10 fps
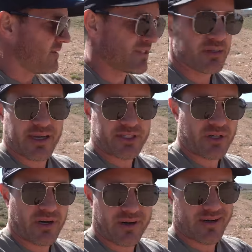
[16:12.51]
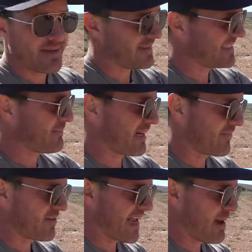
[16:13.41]
just to make sure, inspect
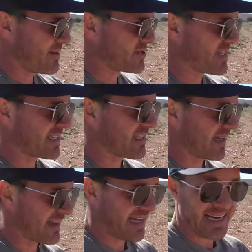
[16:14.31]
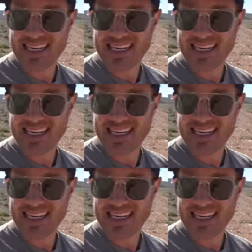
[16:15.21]
for damage, things like that.